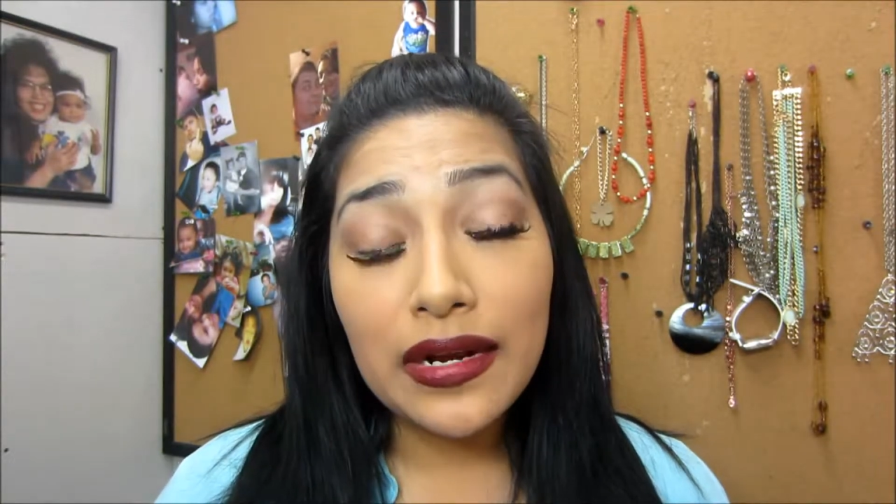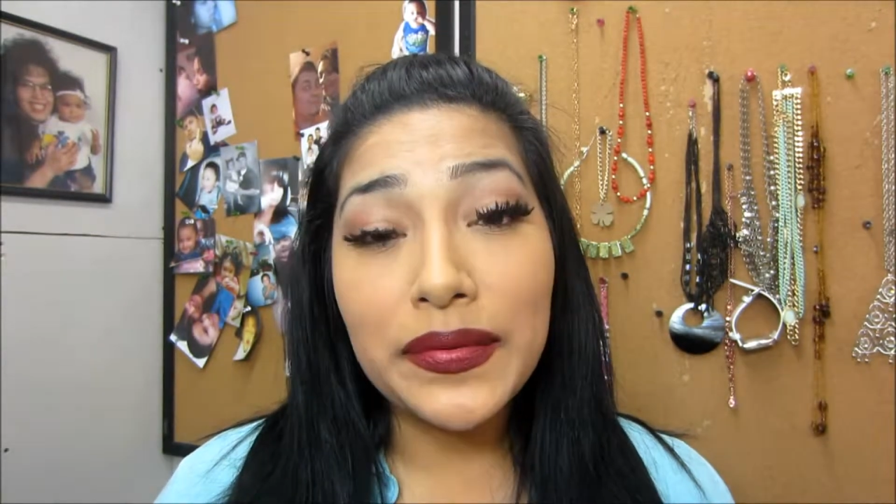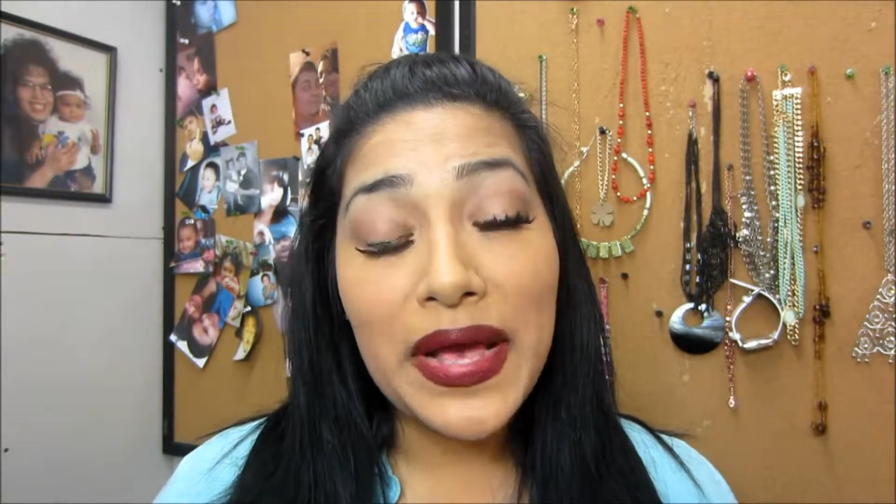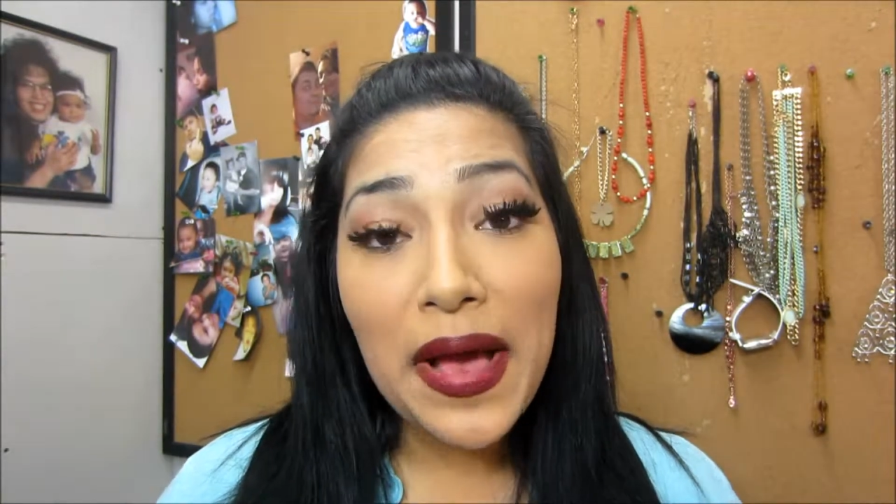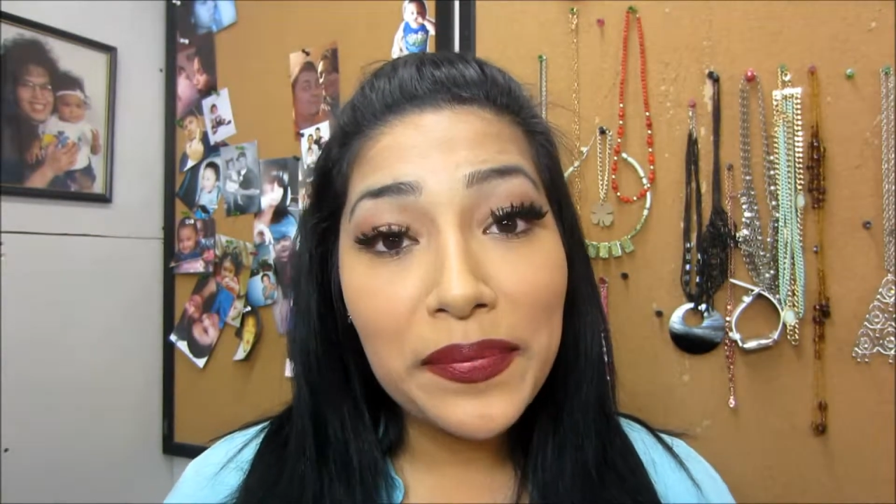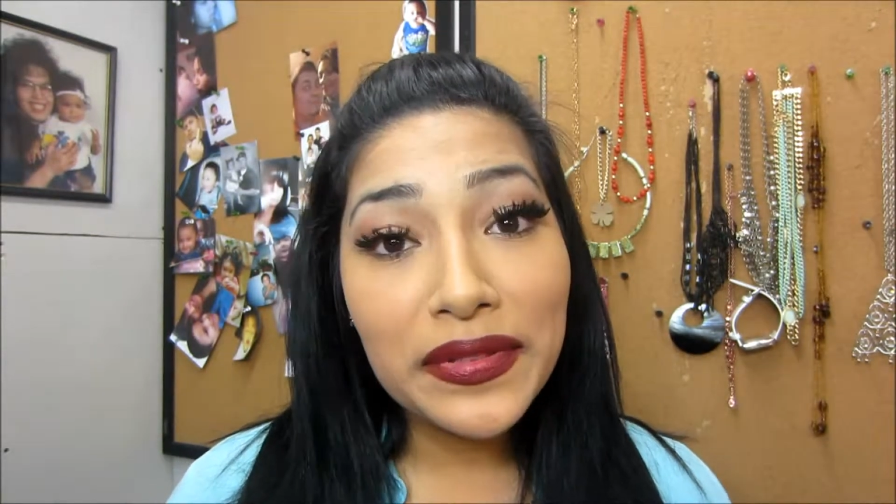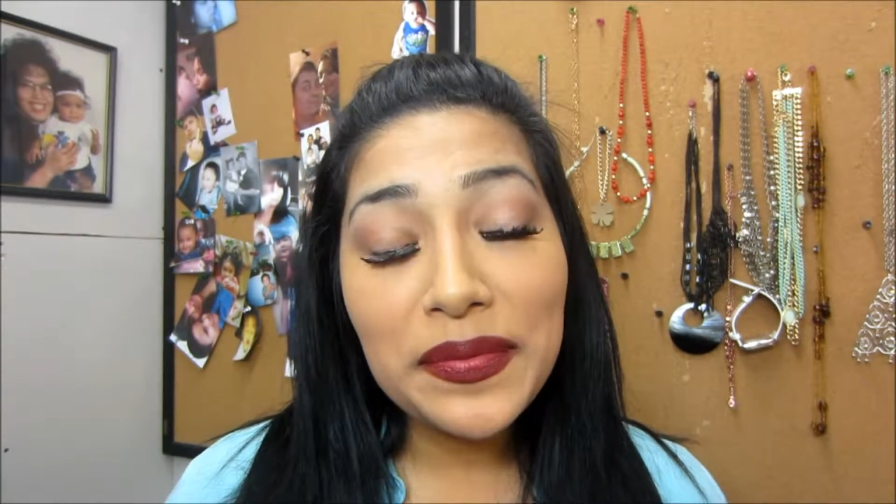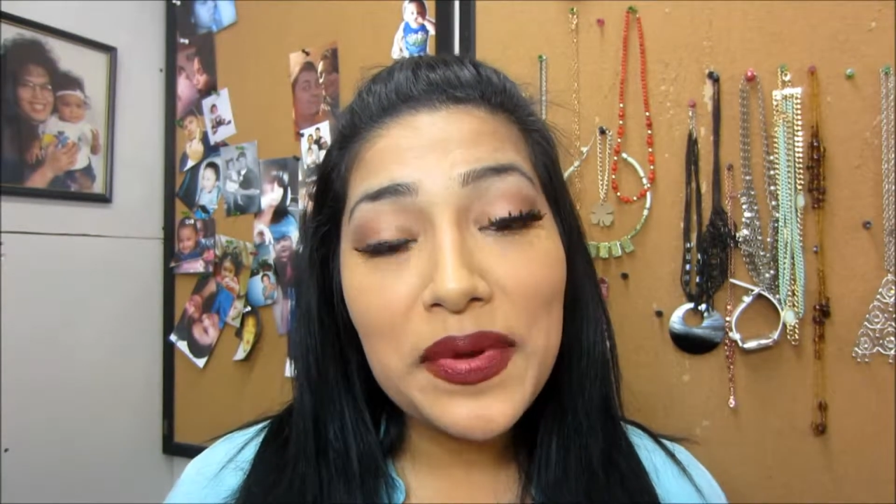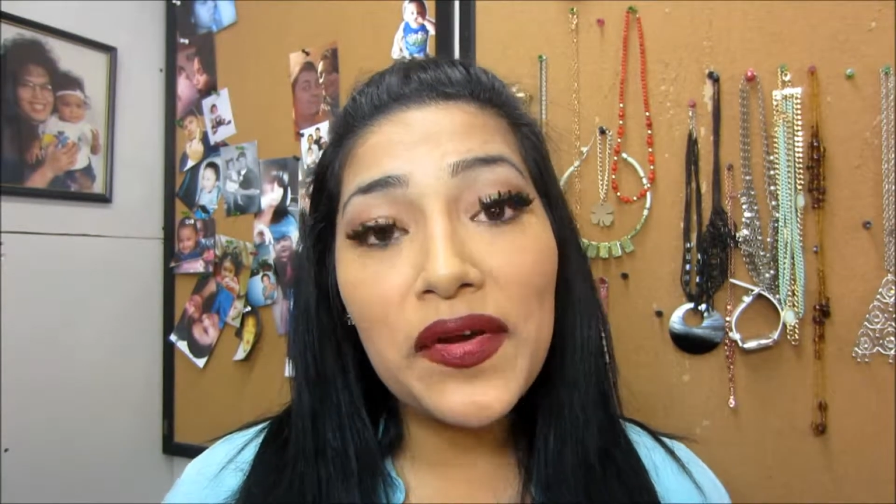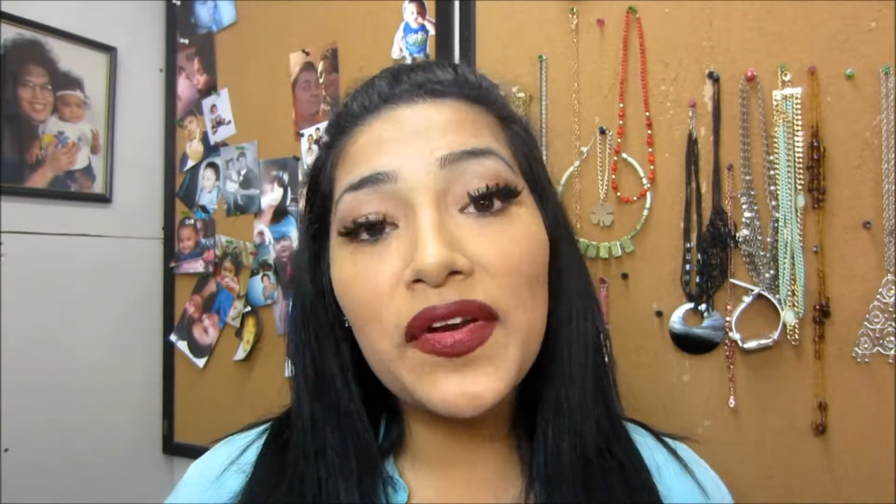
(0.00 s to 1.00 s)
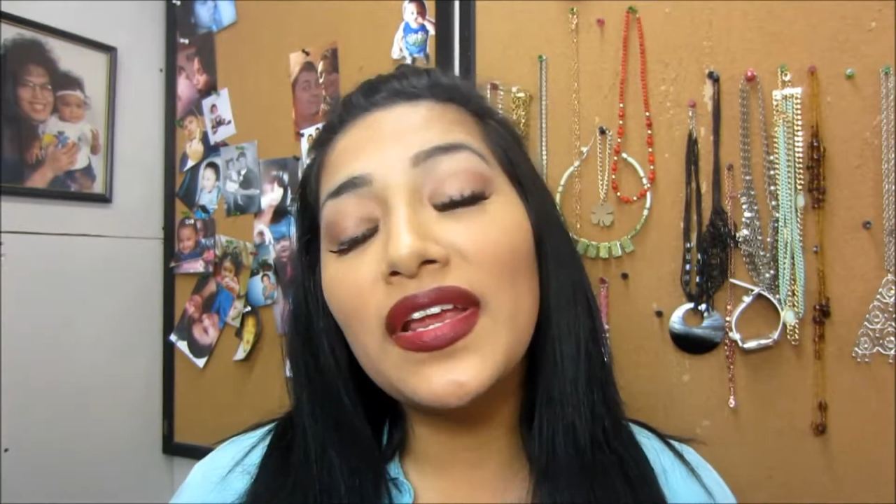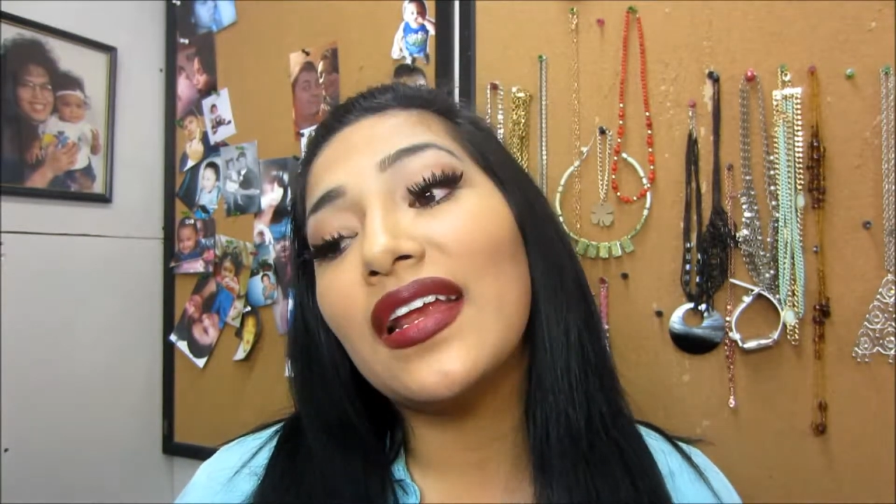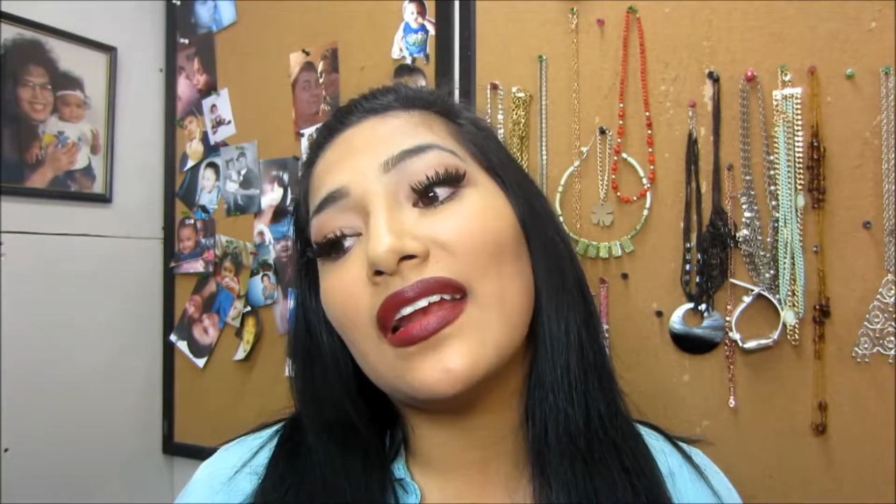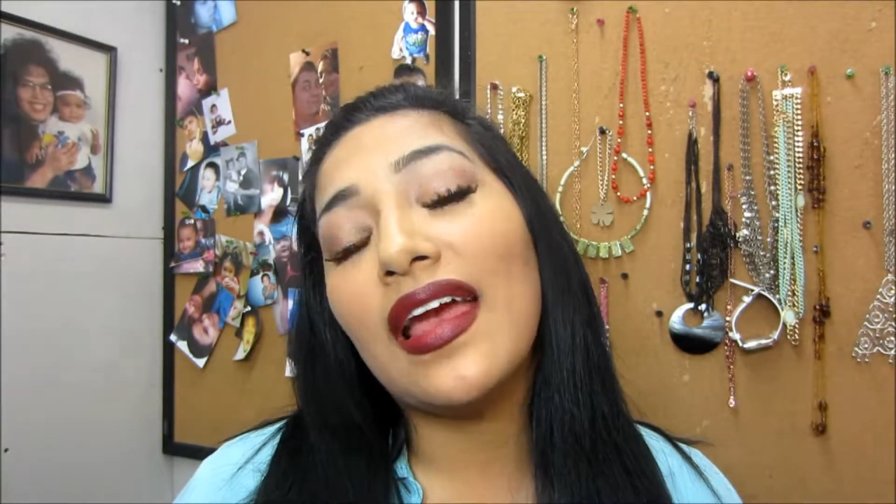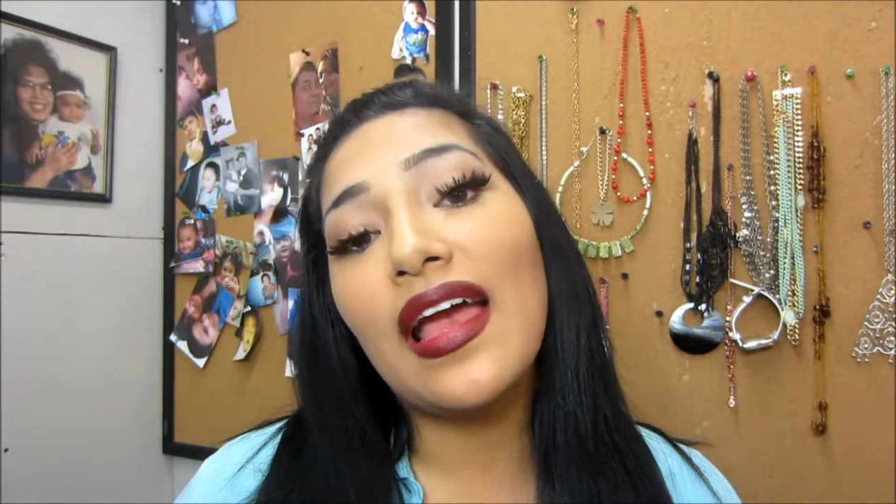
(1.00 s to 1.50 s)
and happily married,
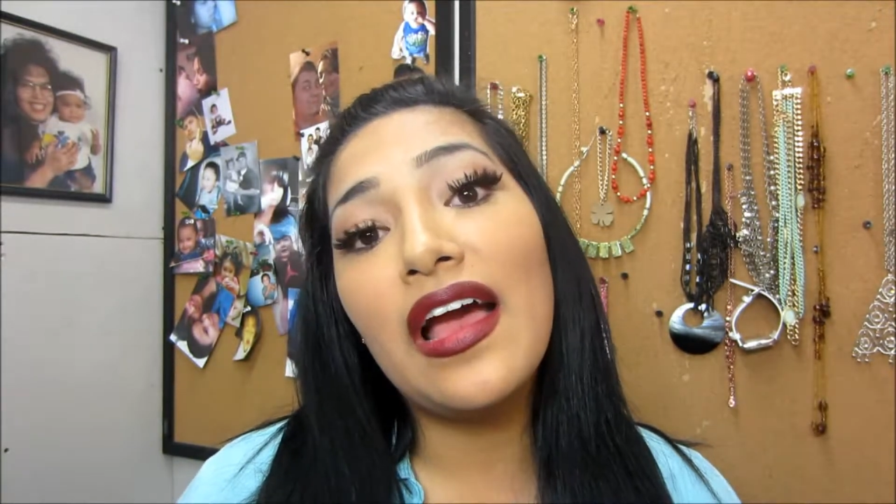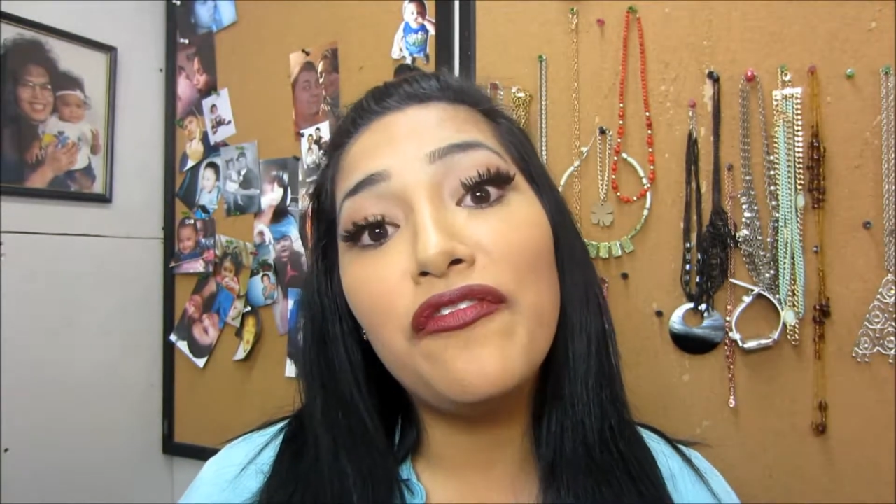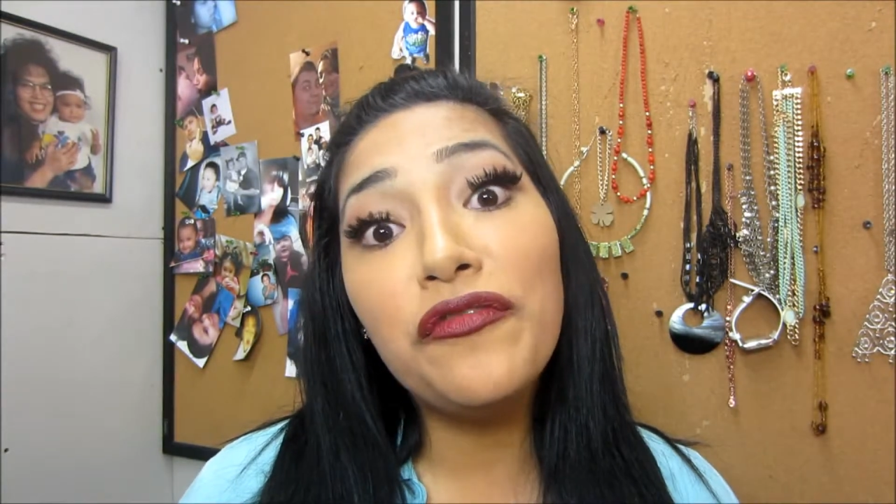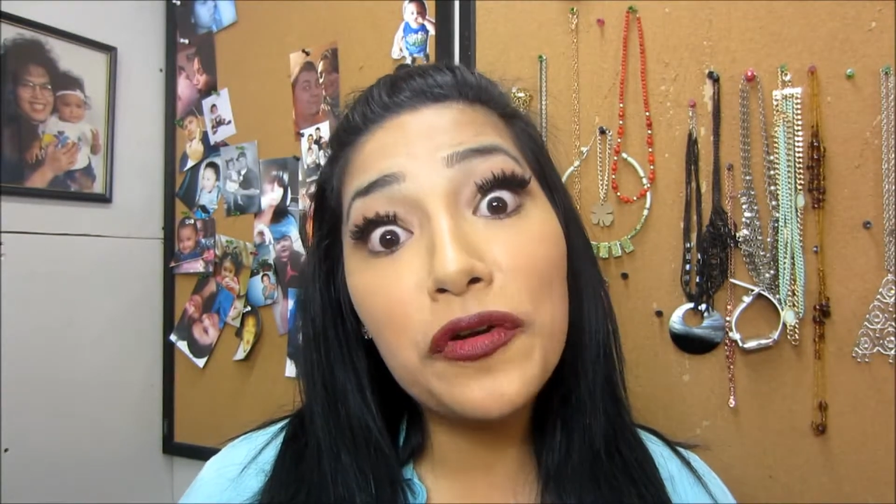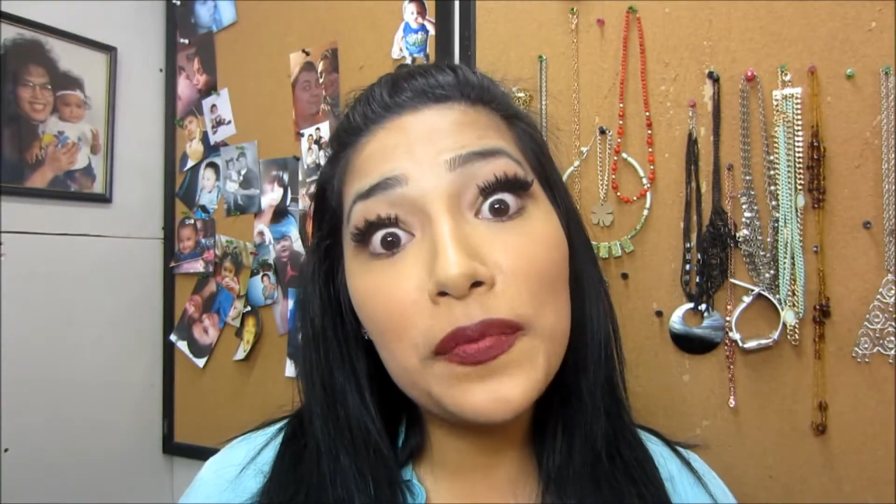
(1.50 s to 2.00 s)
and I have 4